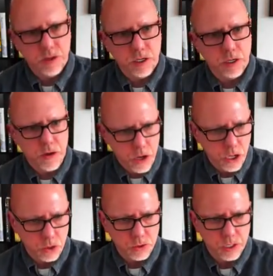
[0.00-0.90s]
the
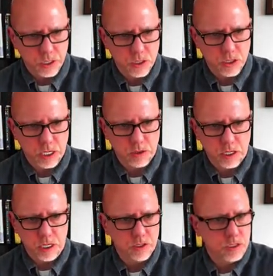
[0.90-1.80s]
nodes in the Cassandra
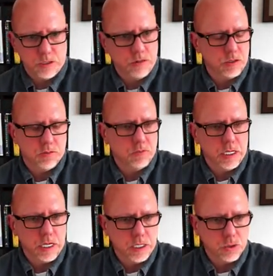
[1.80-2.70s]
cluster, just in
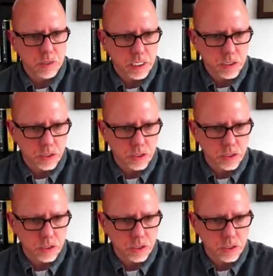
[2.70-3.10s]
case we need to